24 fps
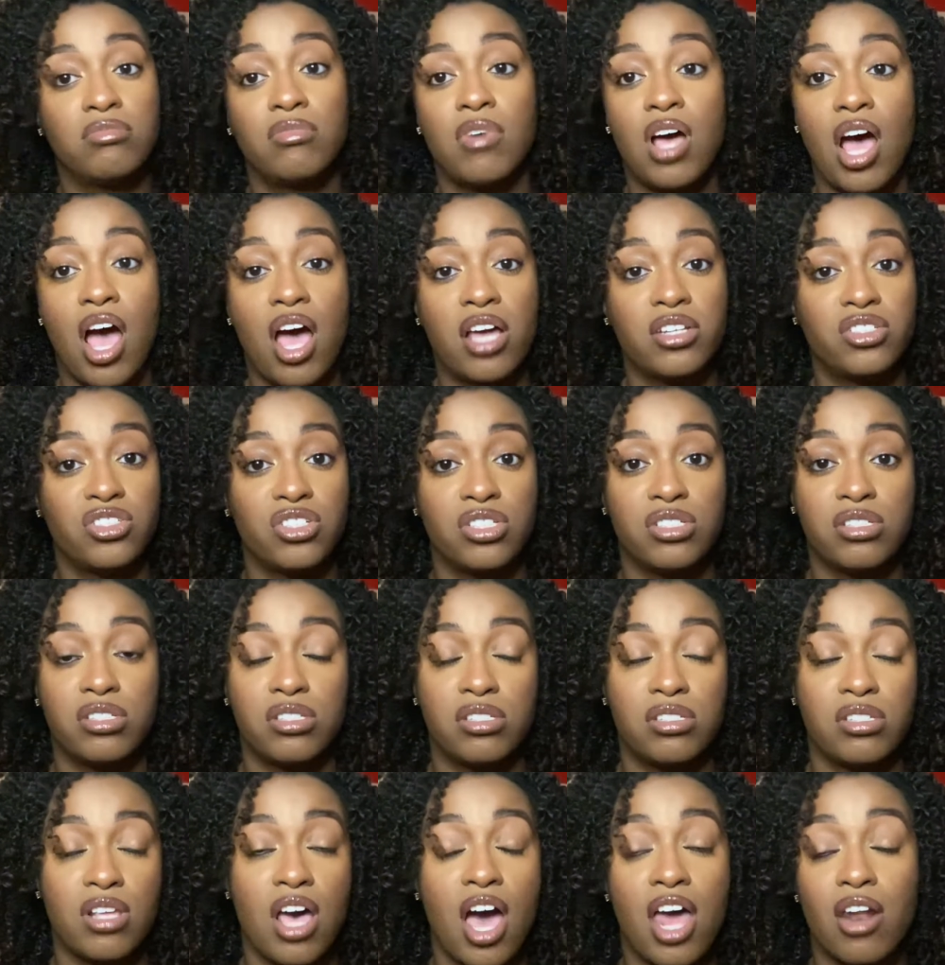I
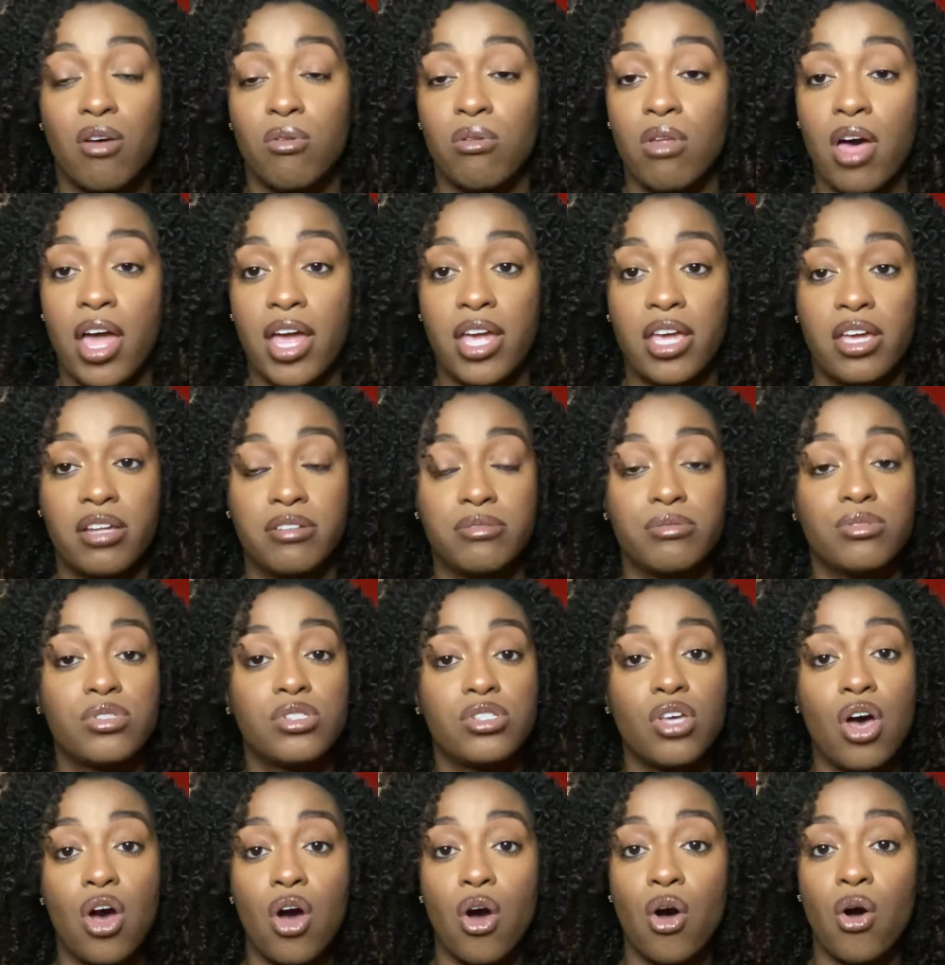don't like it.
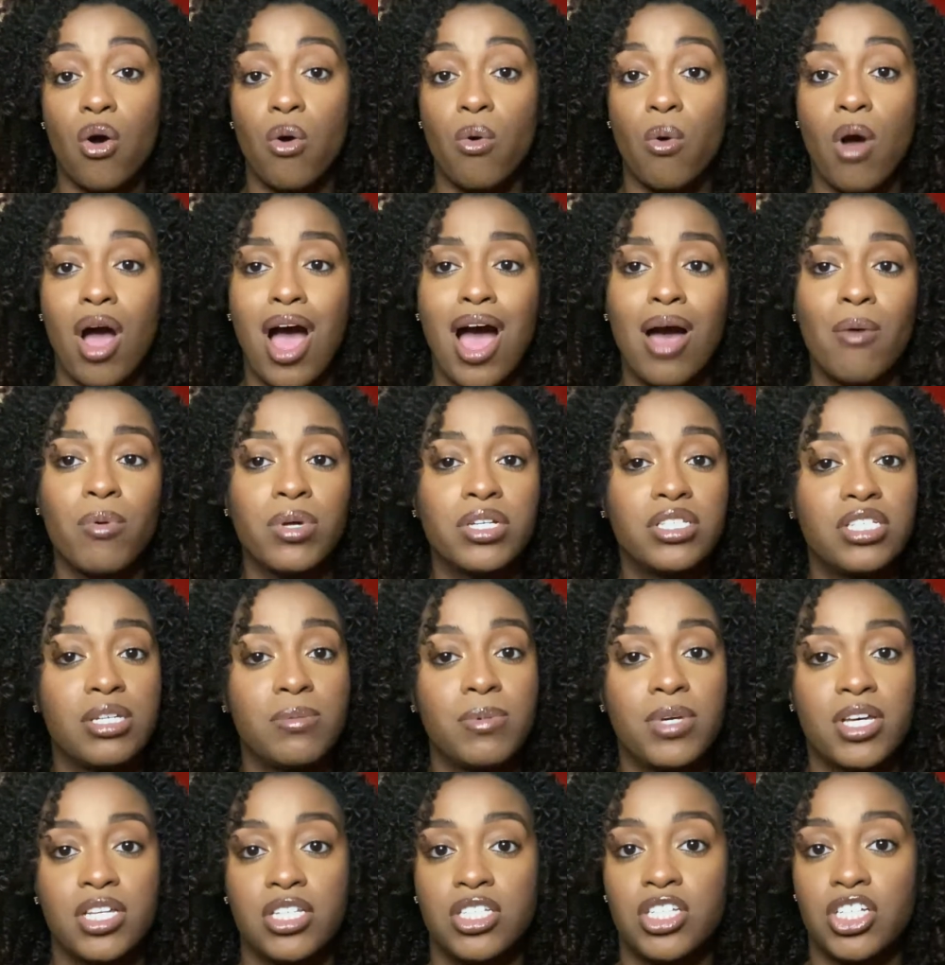So, I would deep
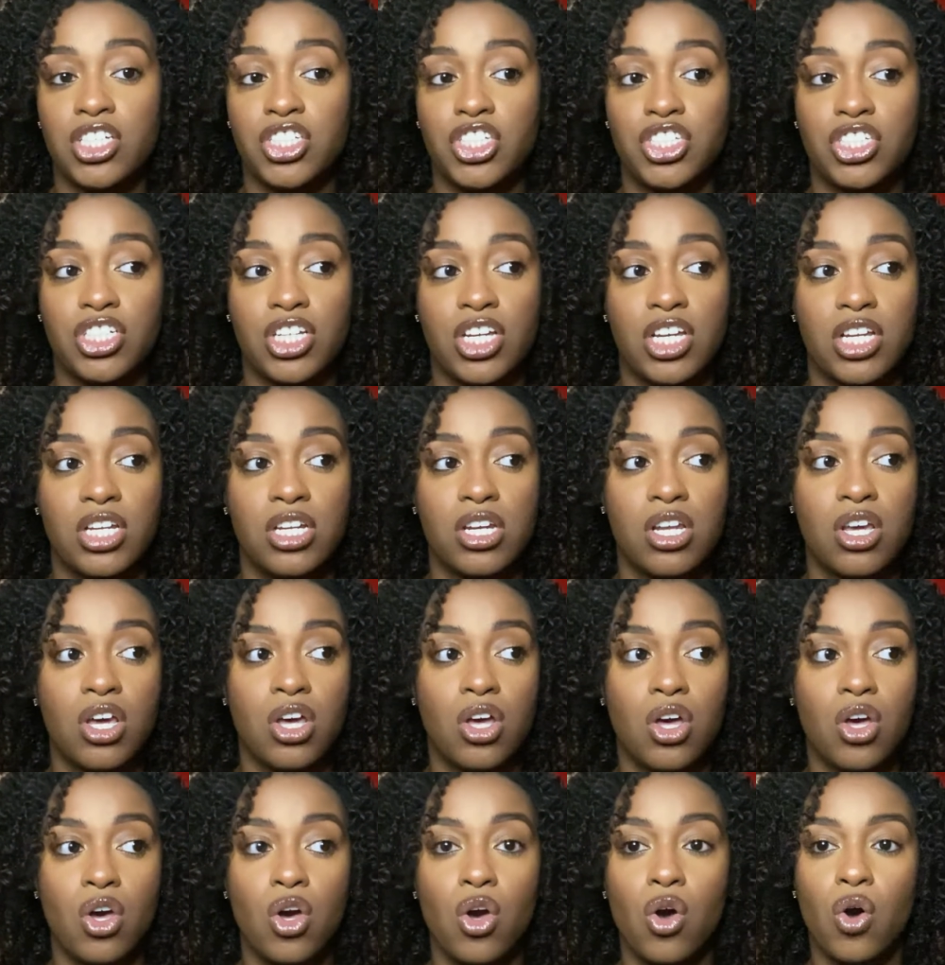condition
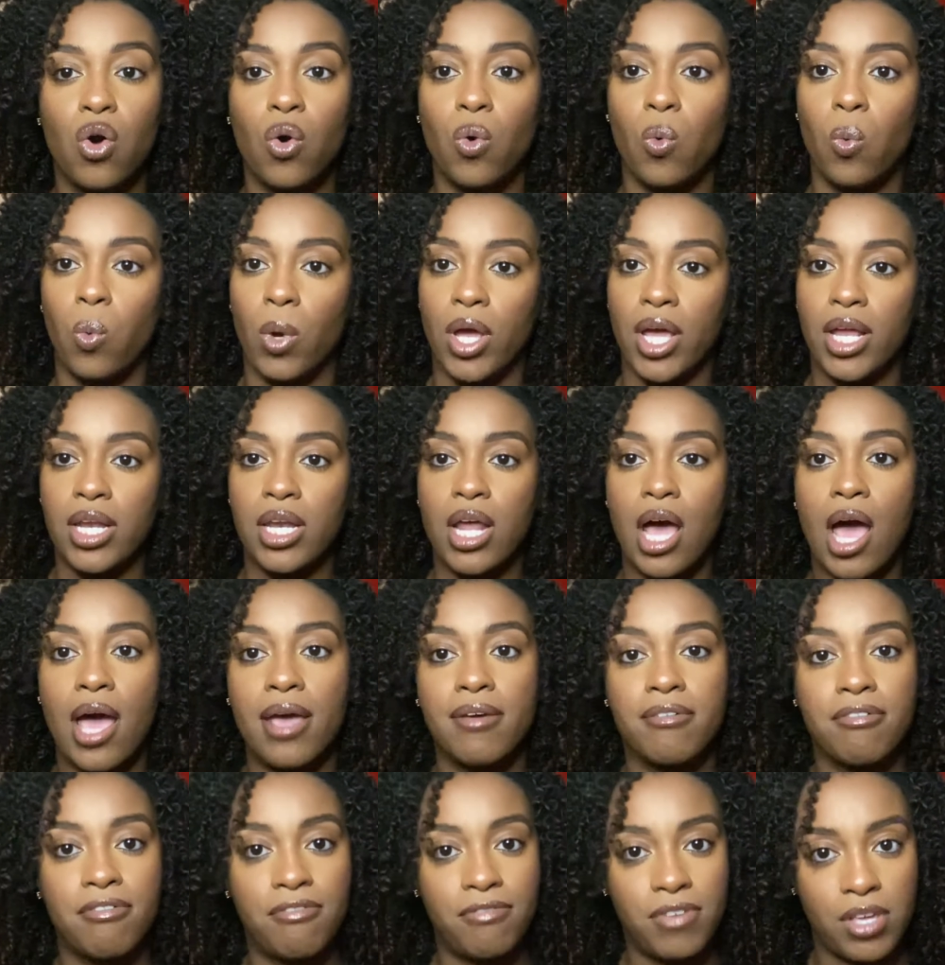when I
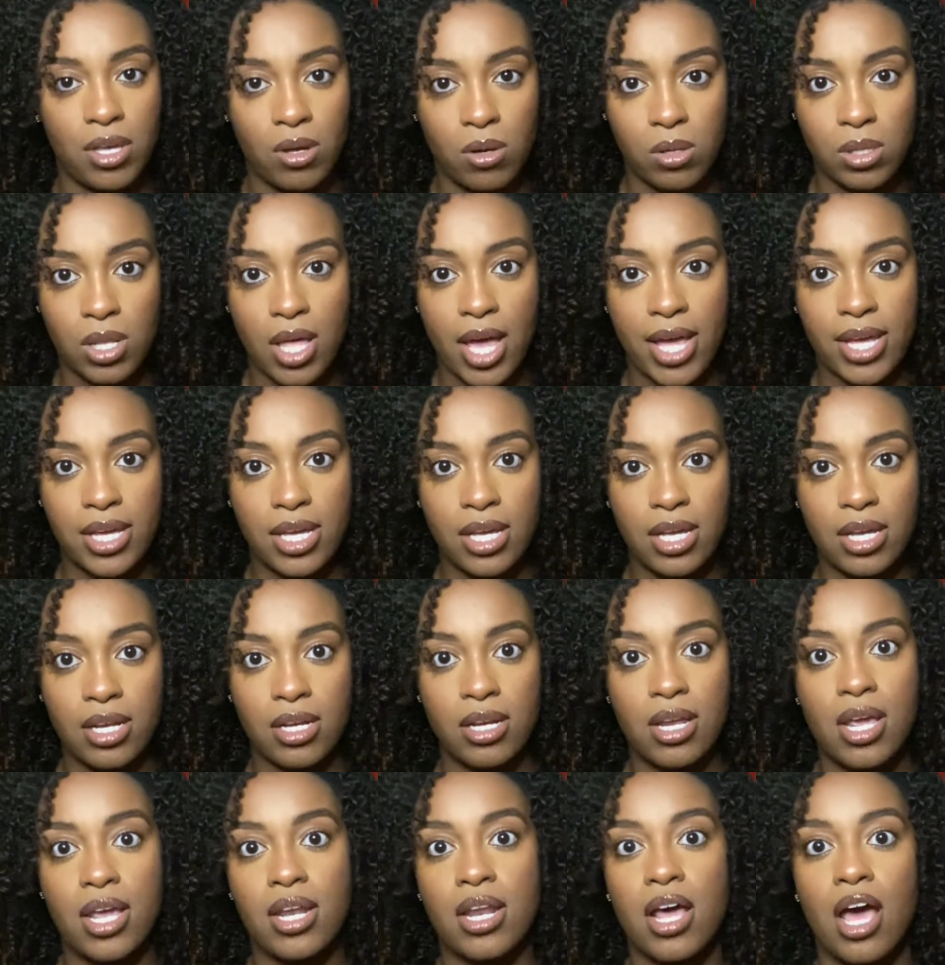feel like it,
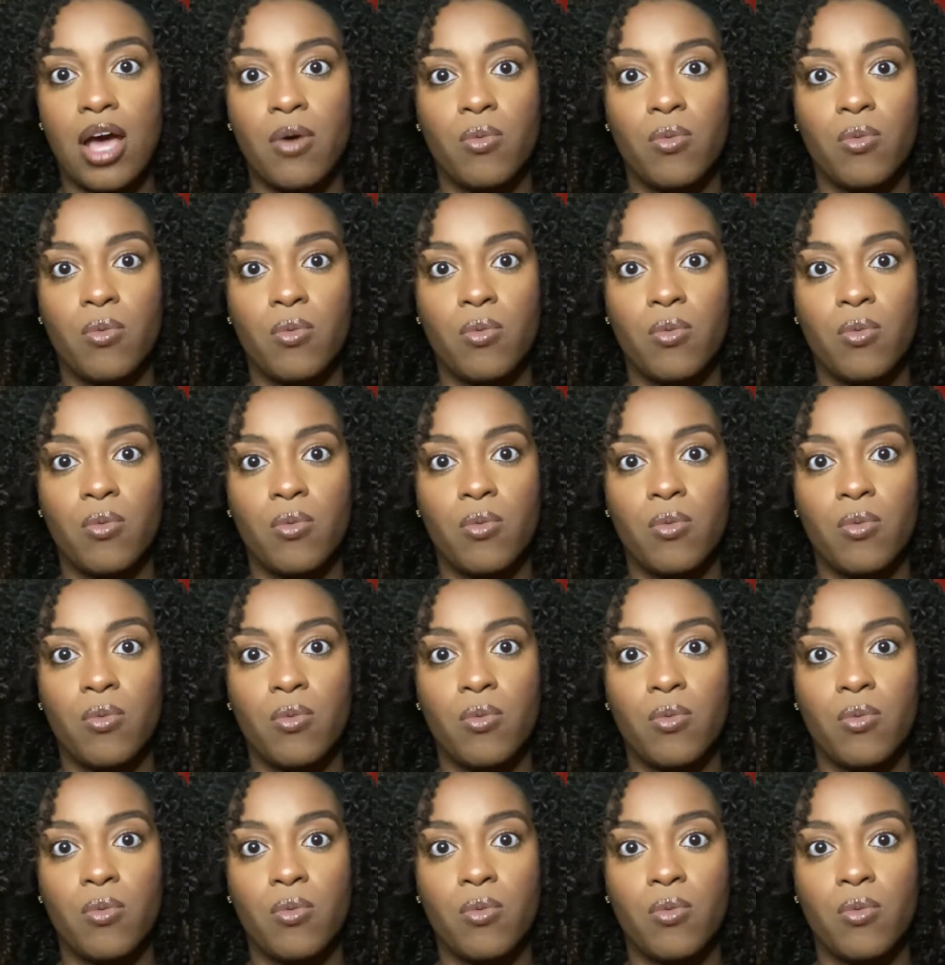and